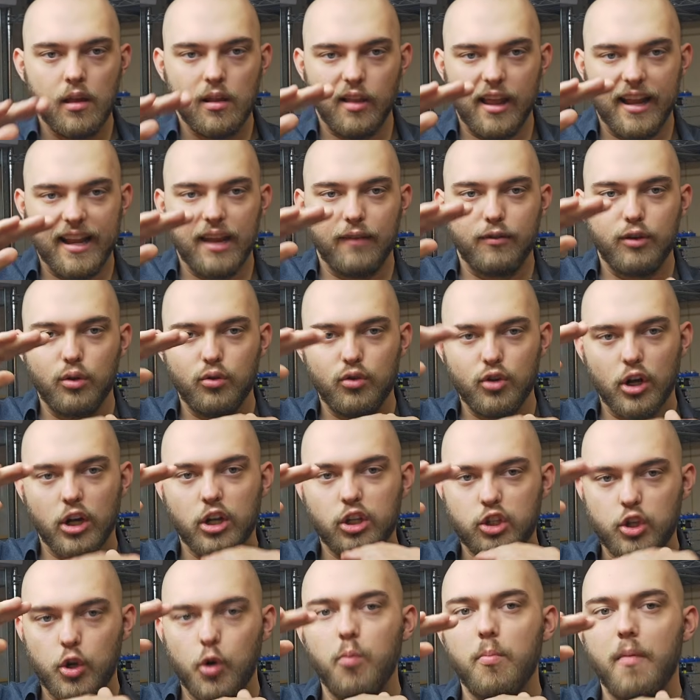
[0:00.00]
Like if you
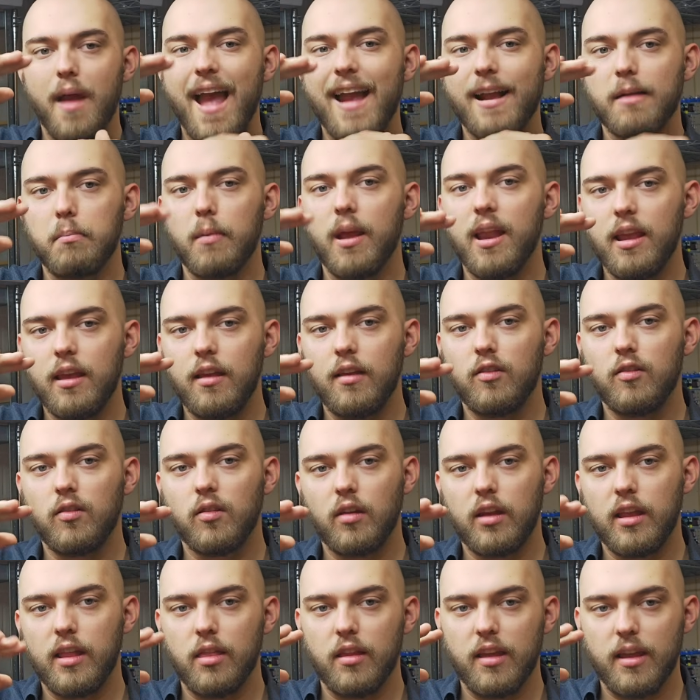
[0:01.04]
took two Mac Minis
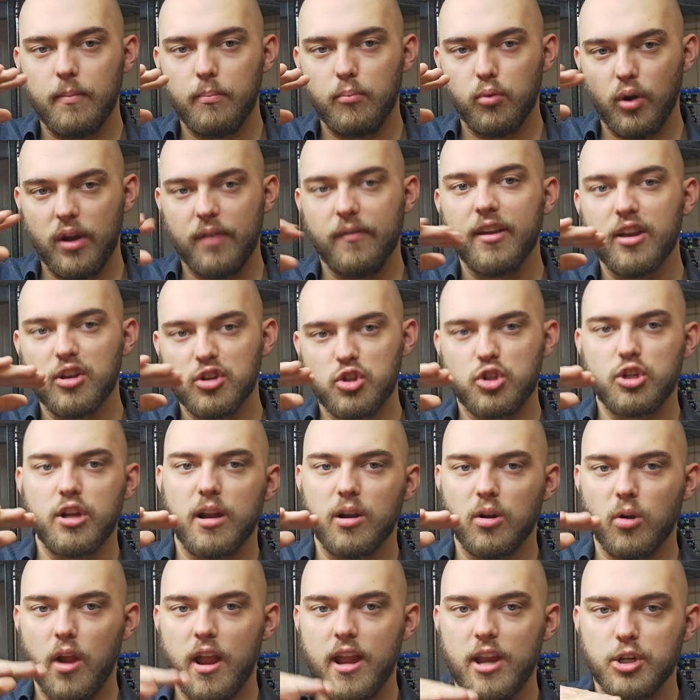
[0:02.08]
in the previous
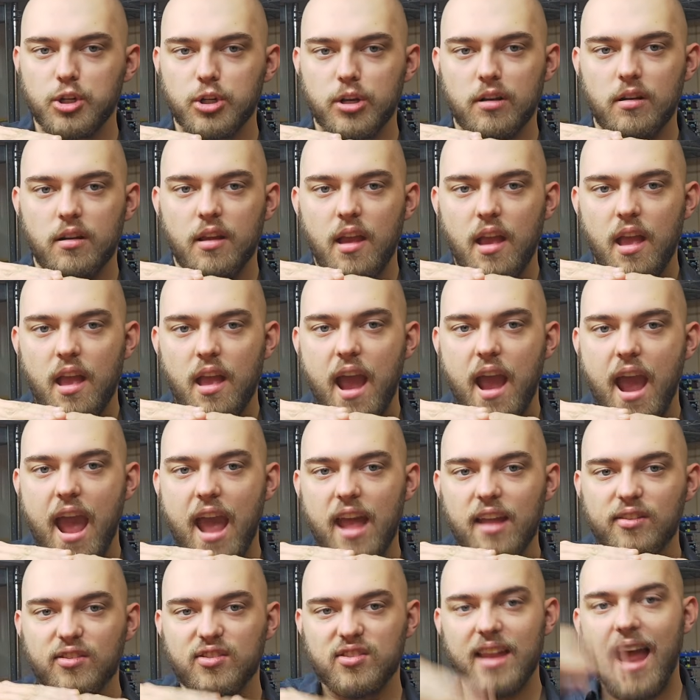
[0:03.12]
generation
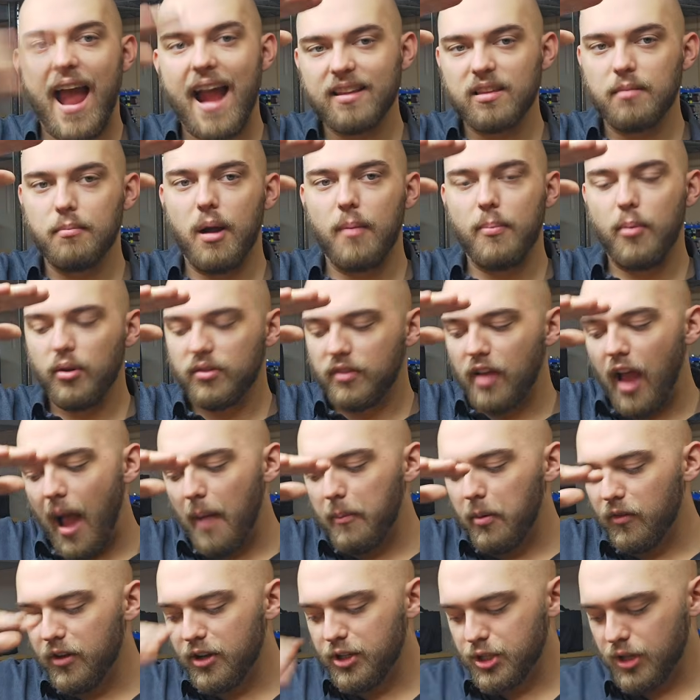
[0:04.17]
and stacked them up on
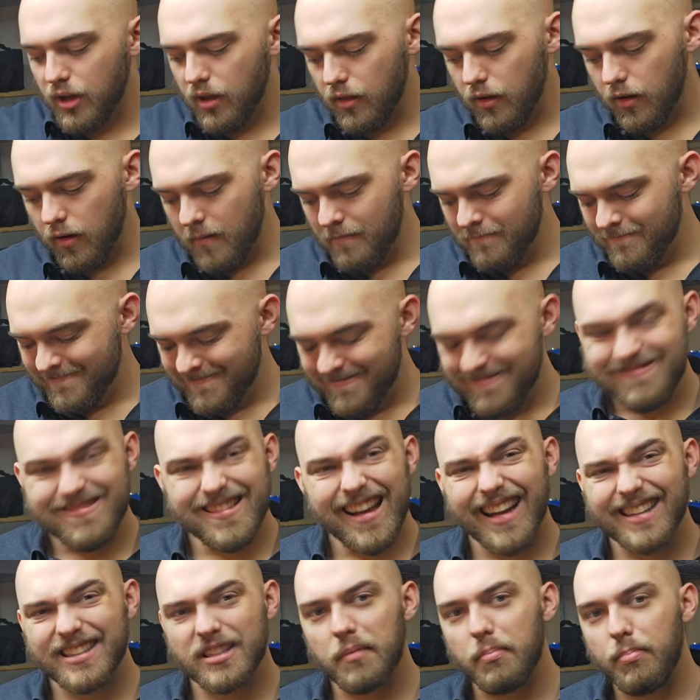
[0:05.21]
top of each other,
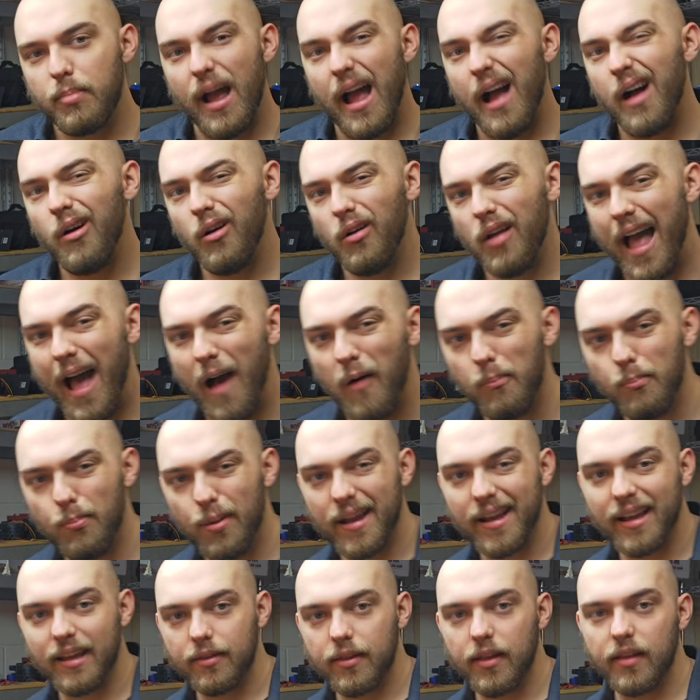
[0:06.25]
that's about how
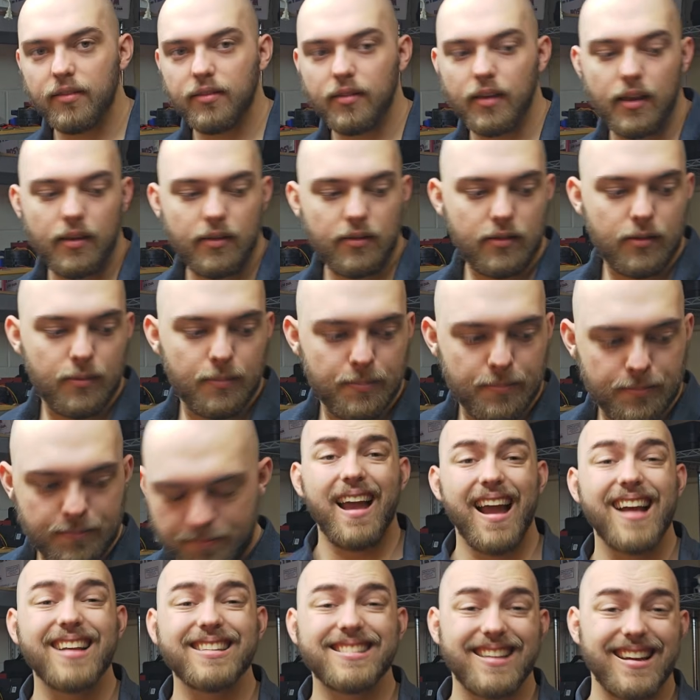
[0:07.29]
big this is.
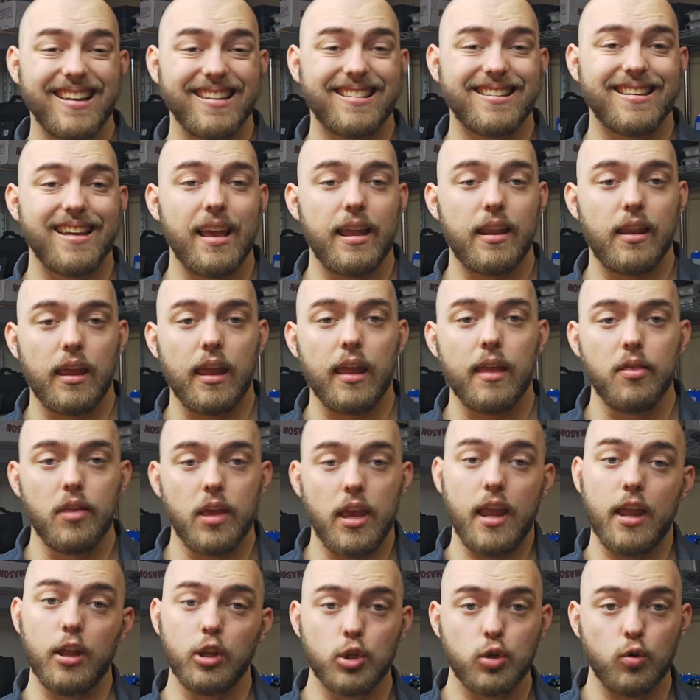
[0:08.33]
As I said in the
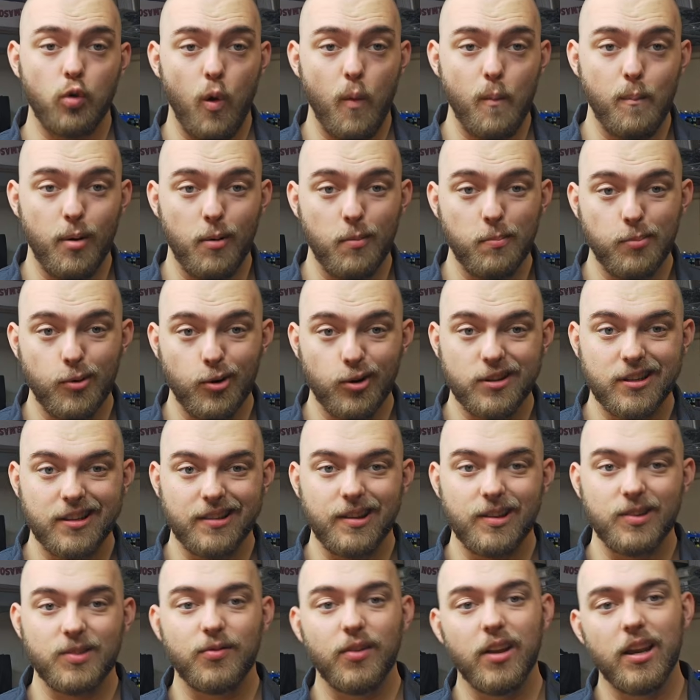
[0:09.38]
intro bumper to
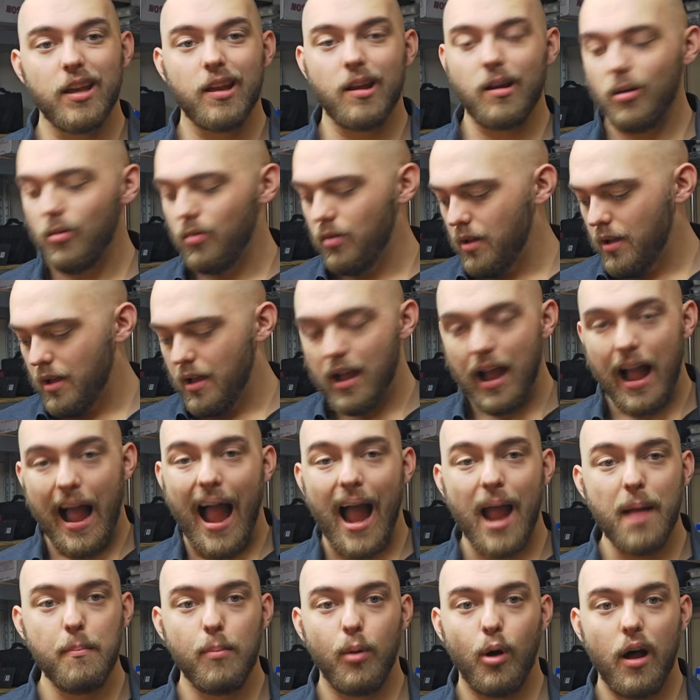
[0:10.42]
this video,
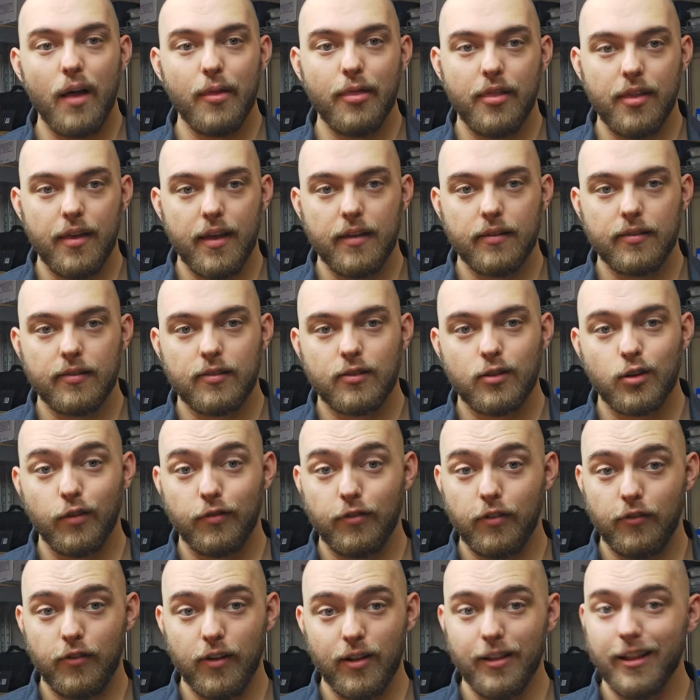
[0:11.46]
I bought this to
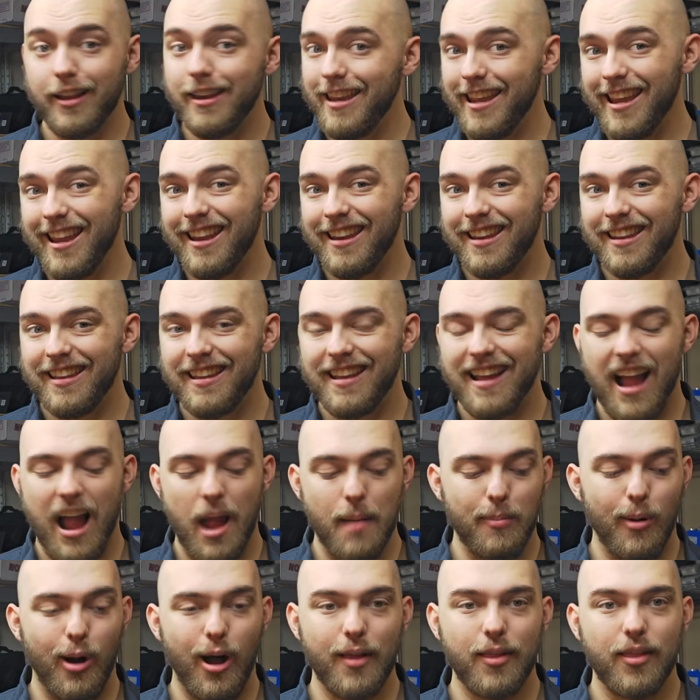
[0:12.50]
fulfill a need.
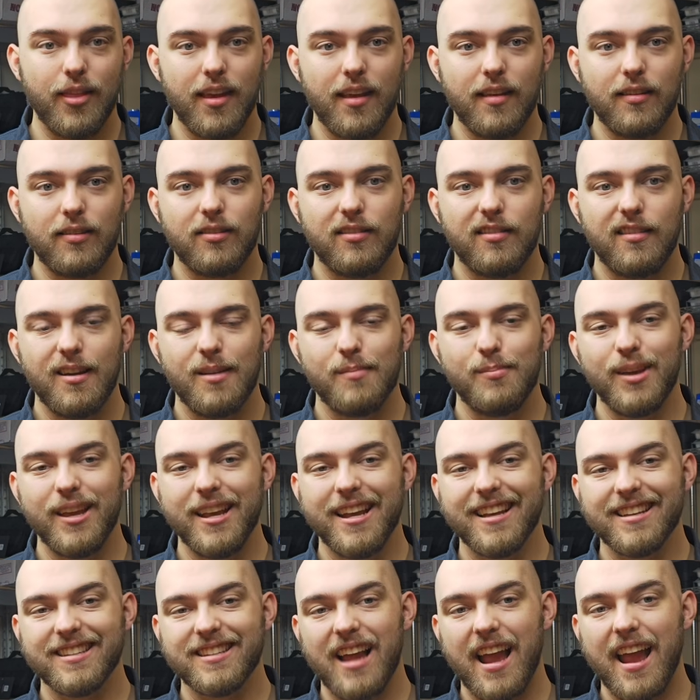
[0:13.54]
I bought this
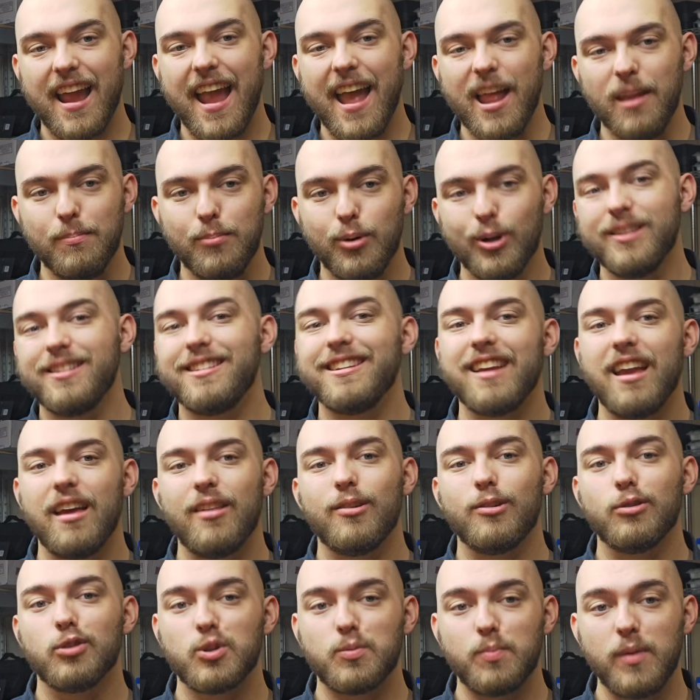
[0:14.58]
because I had put
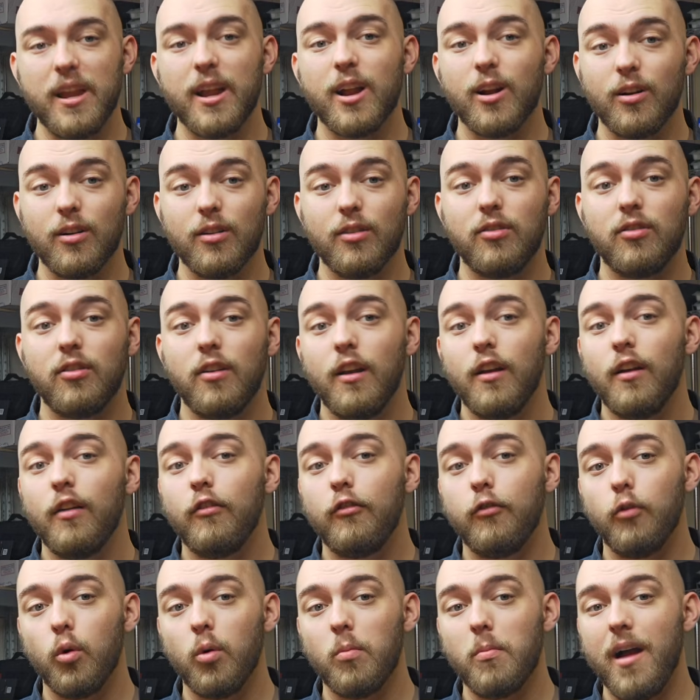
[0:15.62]
together speakers
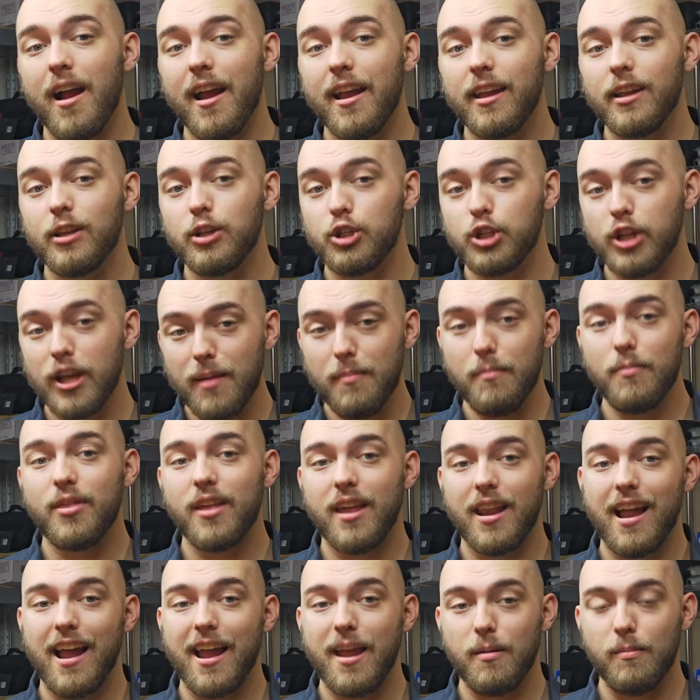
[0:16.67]
for my gym
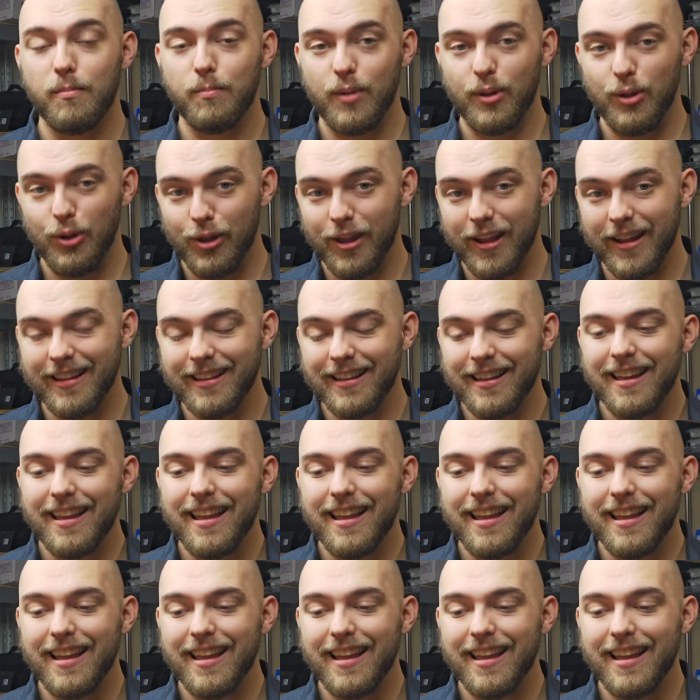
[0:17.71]
that I am building,